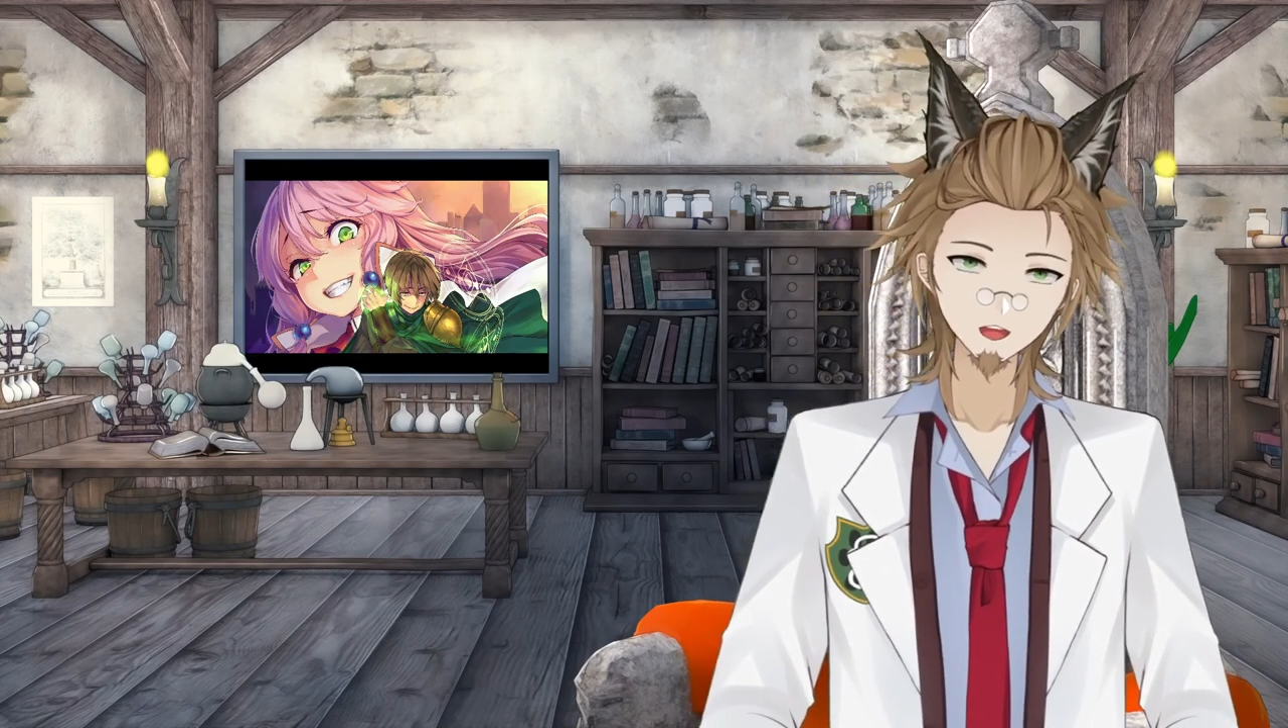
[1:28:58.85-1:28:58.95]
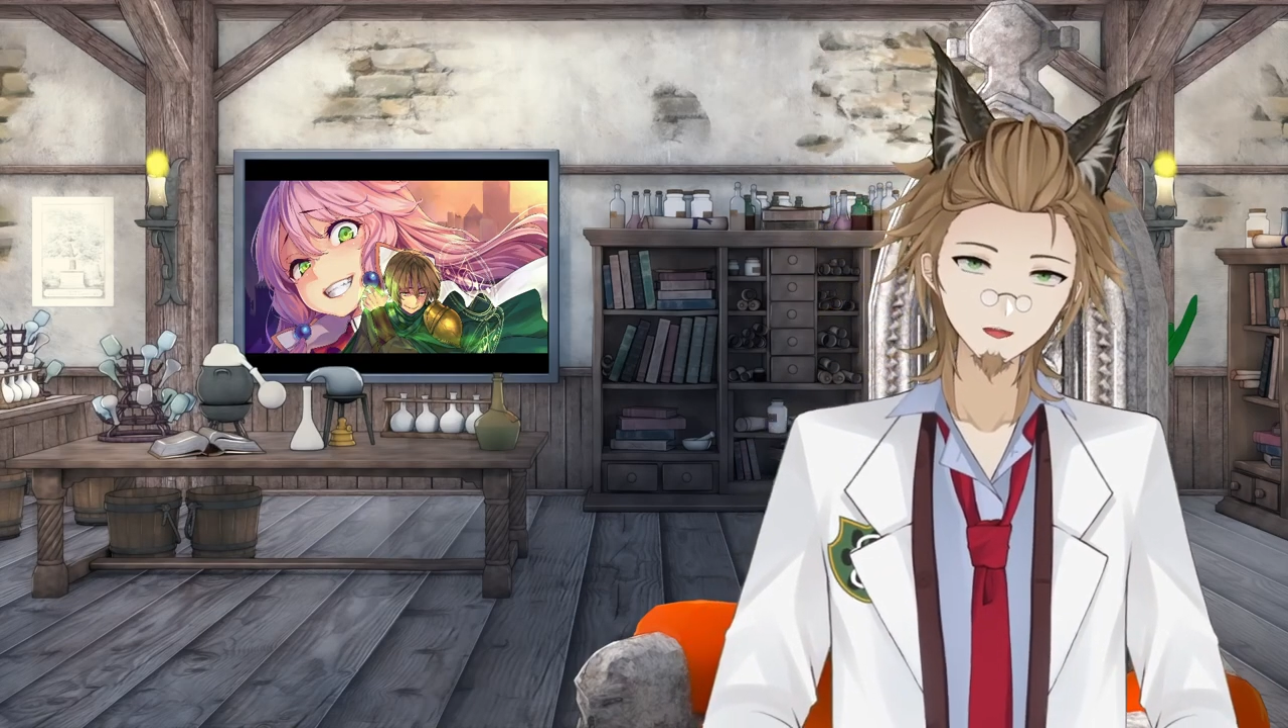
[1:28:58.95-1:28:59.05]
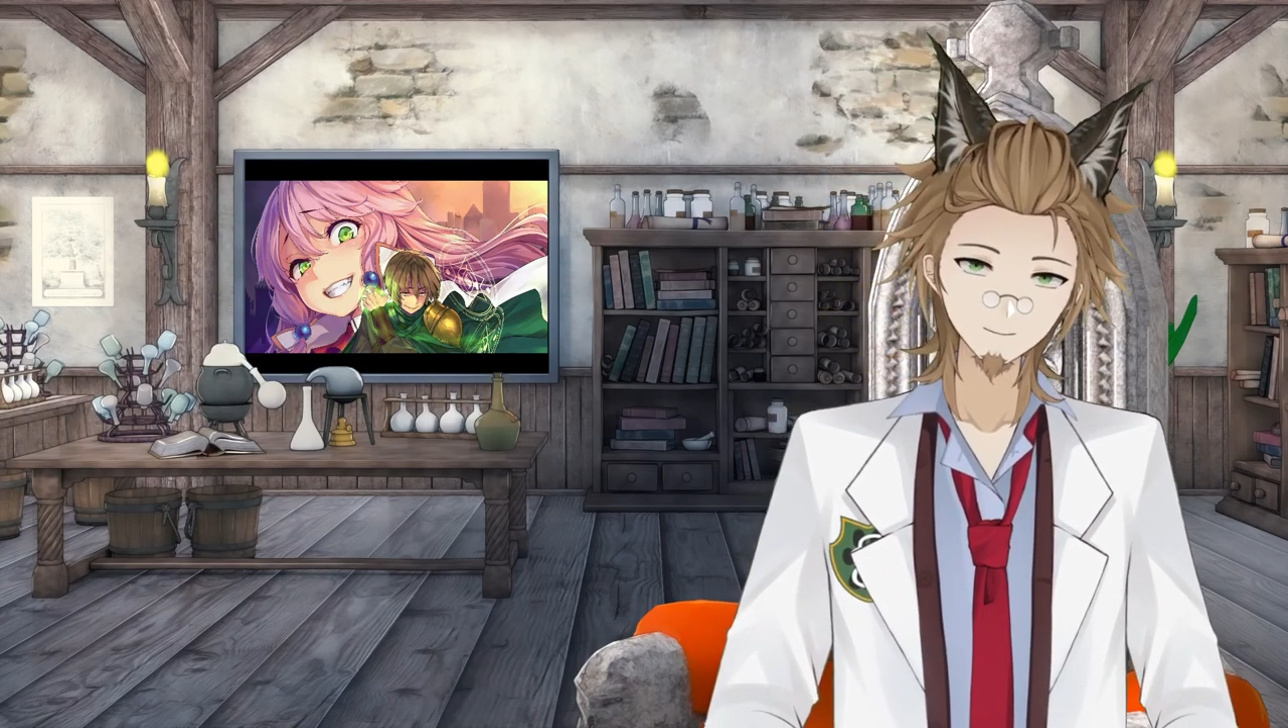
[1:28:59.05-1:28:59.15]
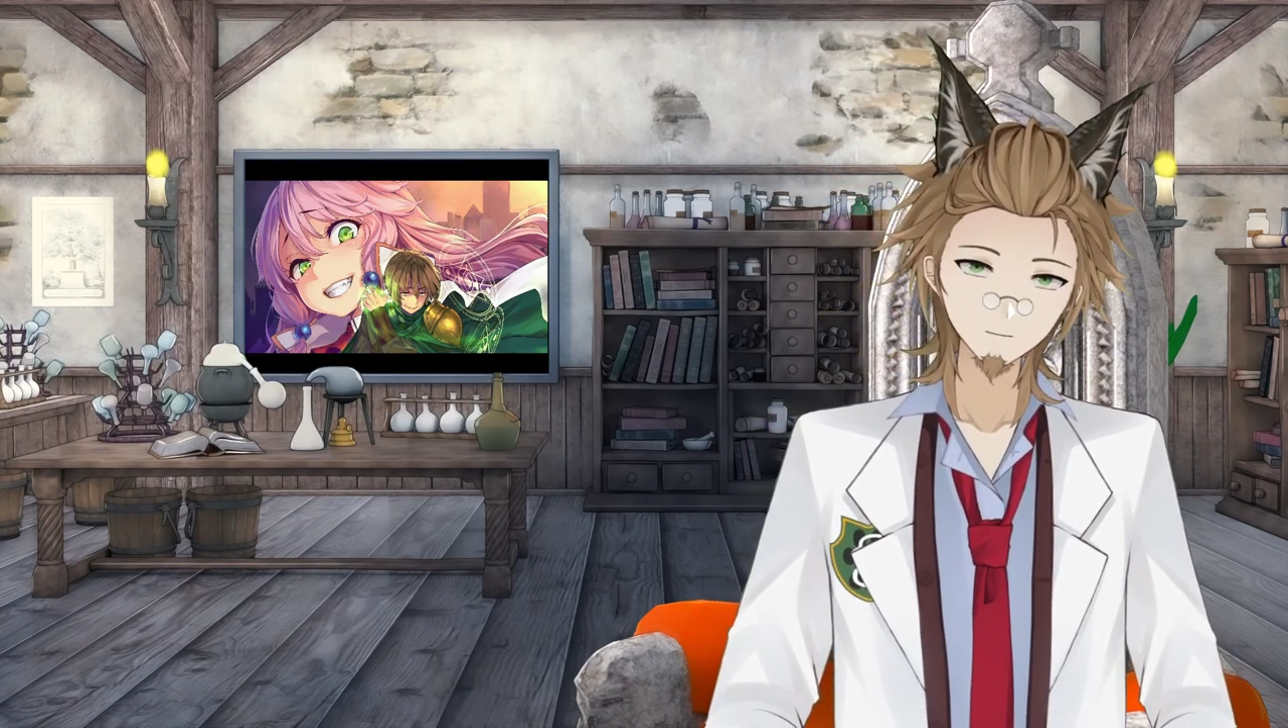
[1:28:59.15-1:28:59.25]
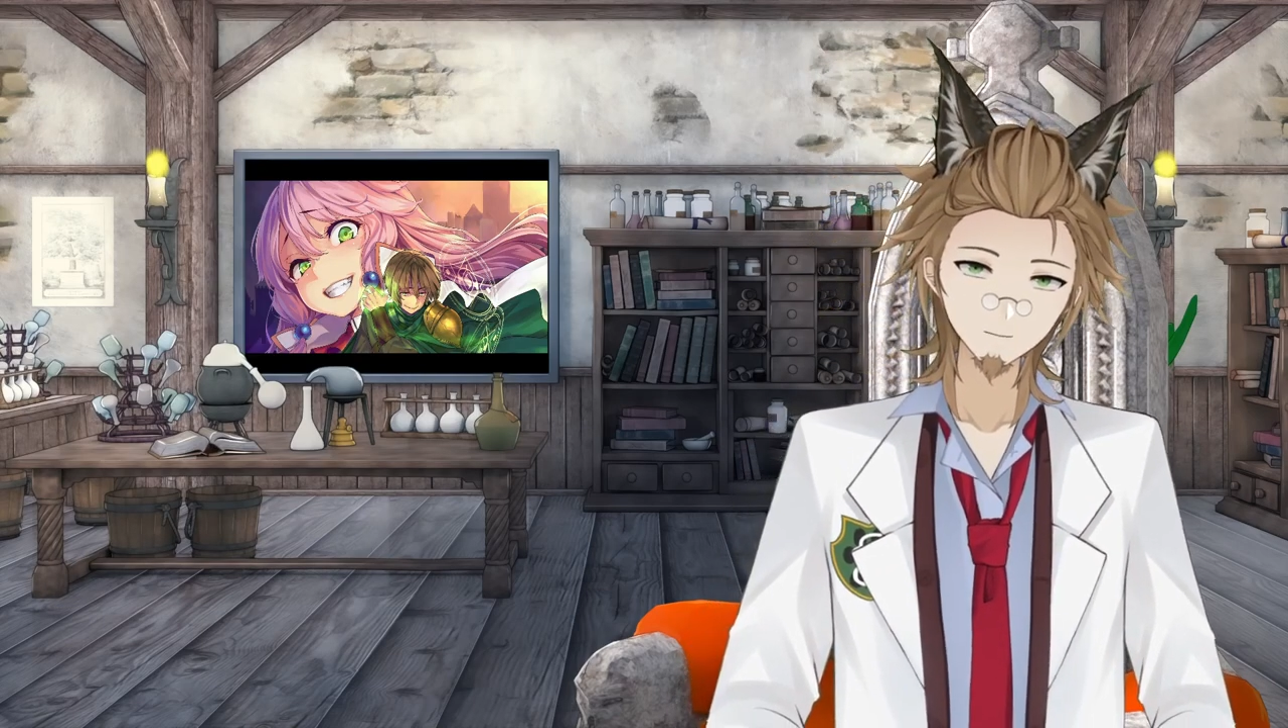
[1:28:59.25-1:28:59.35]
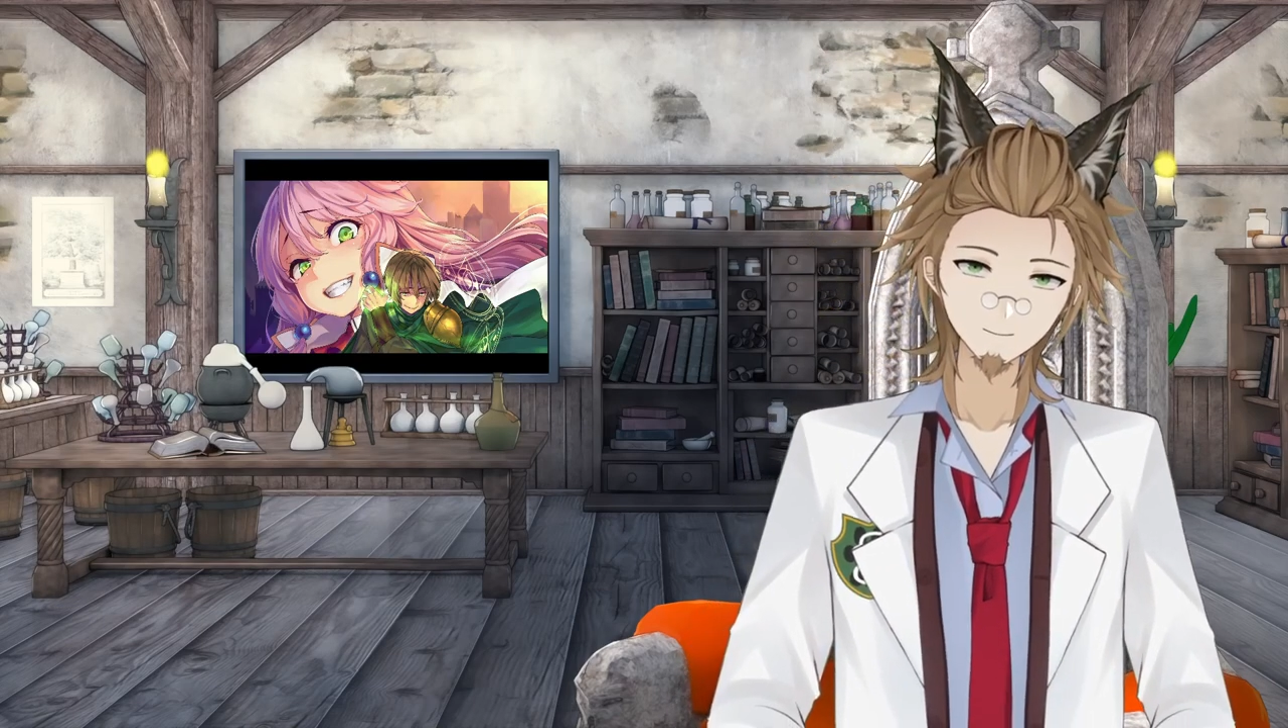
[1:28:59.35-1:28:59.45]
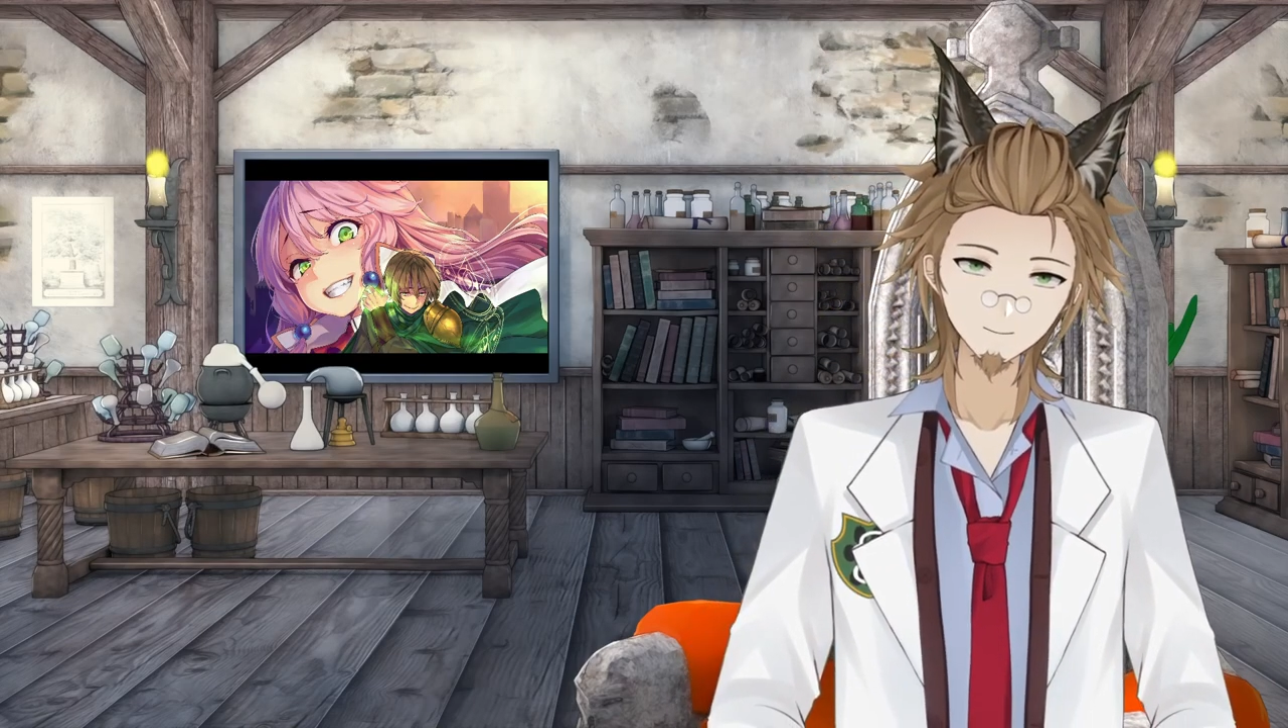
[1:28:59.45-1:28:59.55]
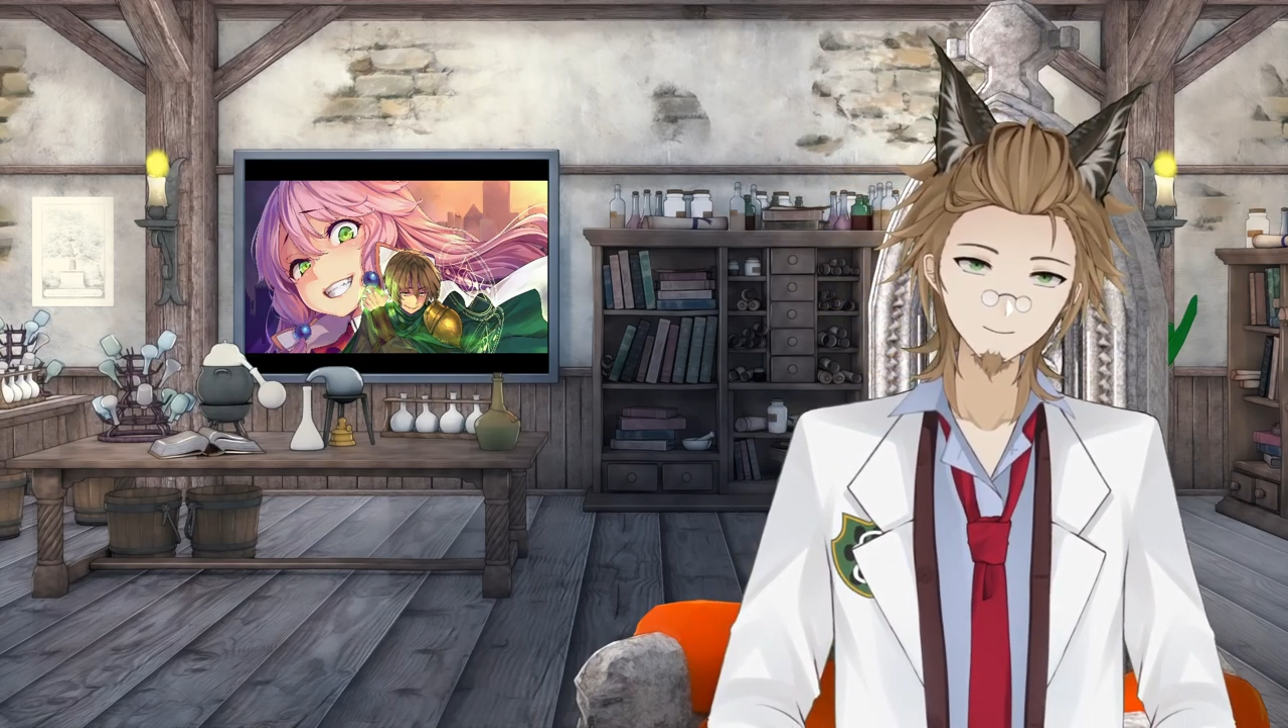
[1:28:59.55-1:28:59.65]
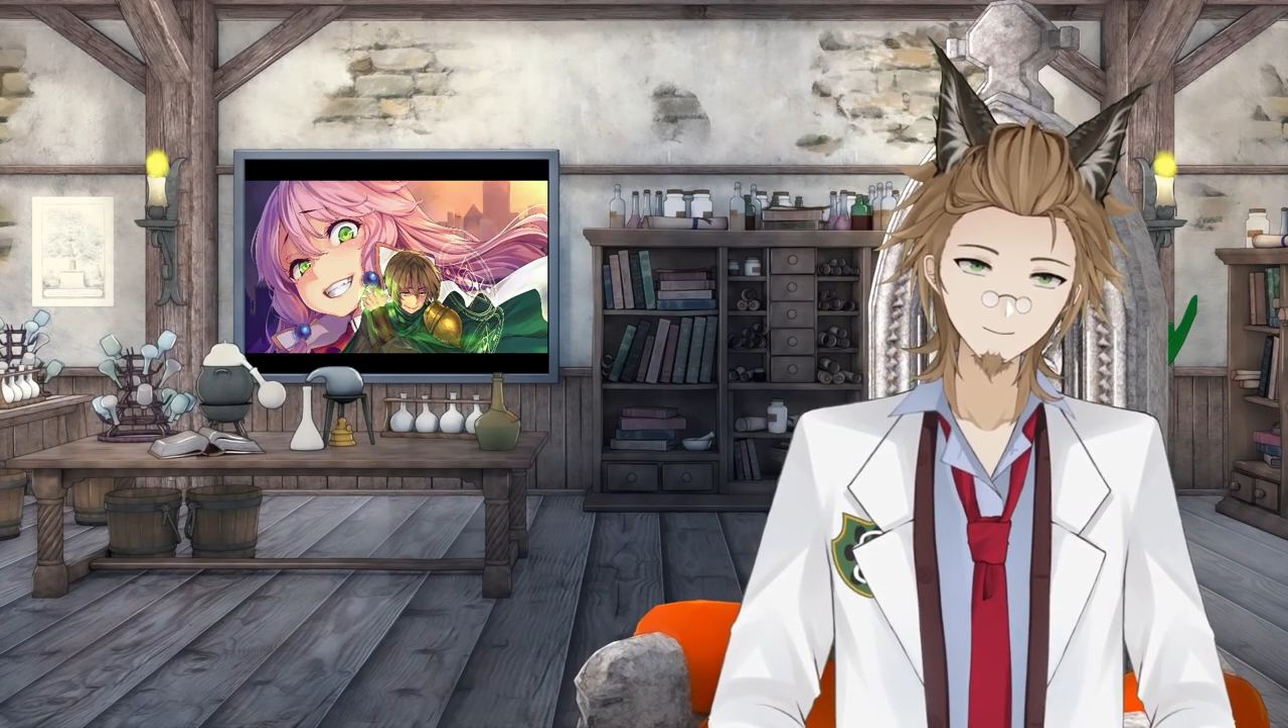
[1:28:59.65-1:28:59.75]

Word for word: of rape in it.